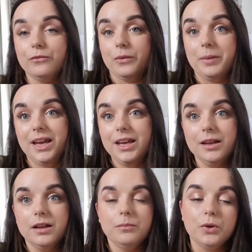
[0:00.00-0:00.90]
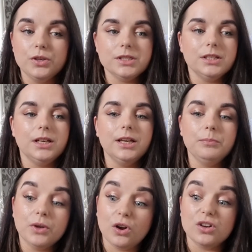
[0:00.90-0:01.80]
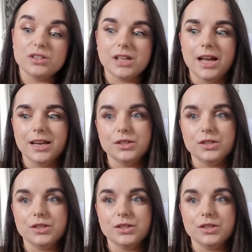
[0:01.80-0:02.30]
for me personally, because I